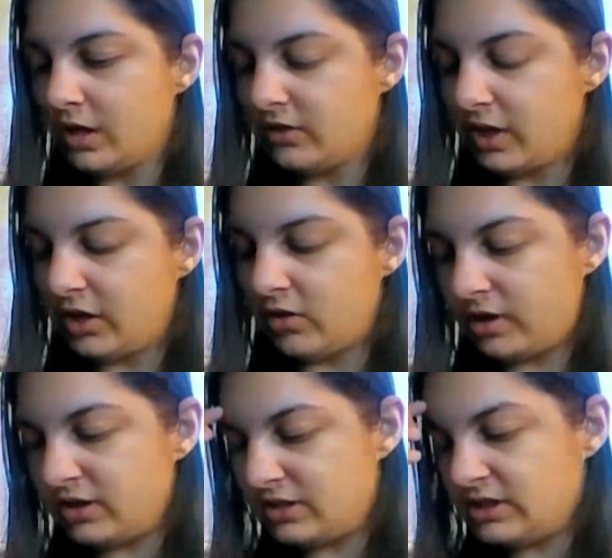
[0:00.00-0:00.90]
then
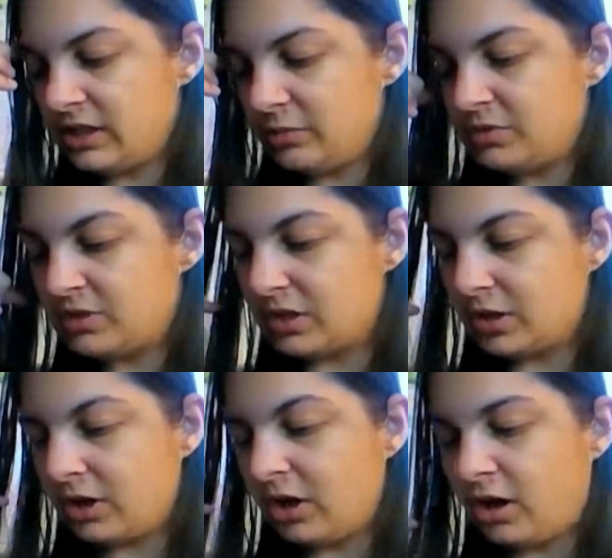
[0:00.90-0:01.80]
I dipped
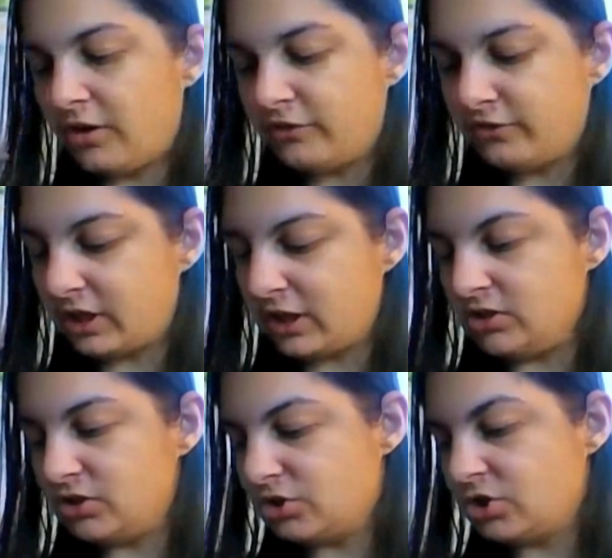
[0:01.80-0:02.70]
half of it
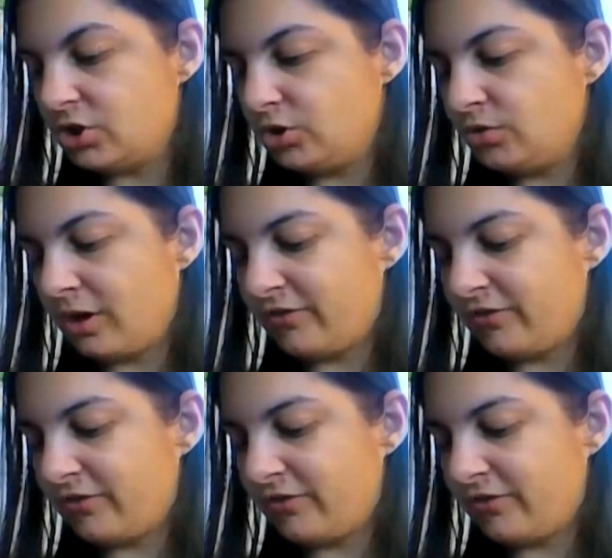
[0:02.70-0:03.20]
into,